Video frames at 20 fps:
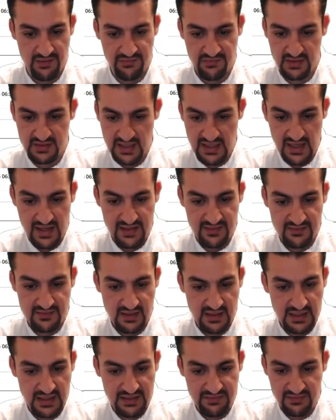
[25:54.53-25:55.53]
every day at
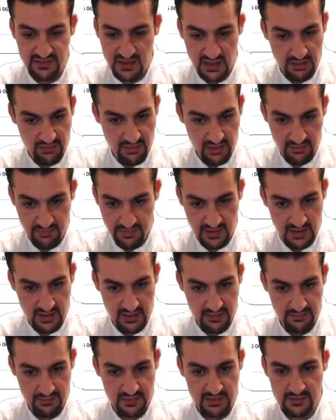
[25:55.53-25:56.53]
11:31
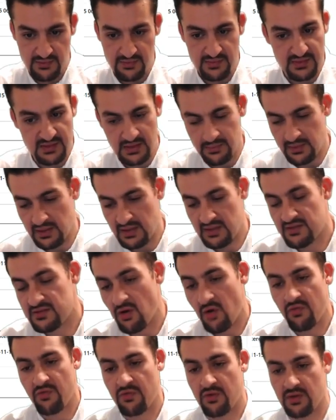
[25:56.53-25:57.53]
p.m. This one's gonna be,
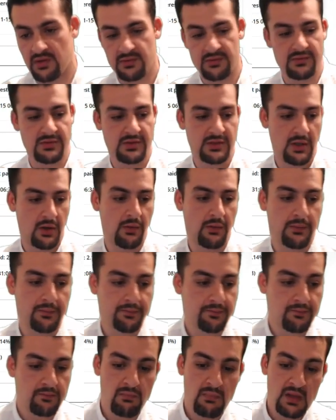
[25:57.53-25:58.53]
and so forth. So
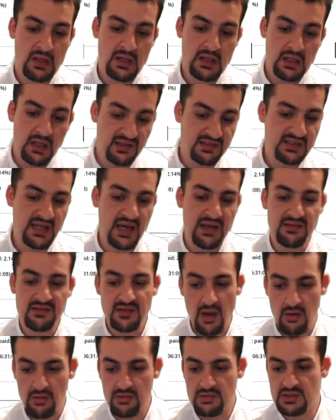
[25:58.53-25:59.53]
let's see how
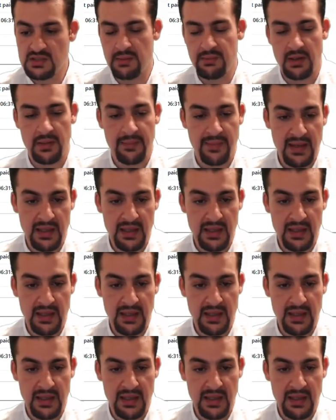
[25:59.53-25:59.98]
this goes. I'm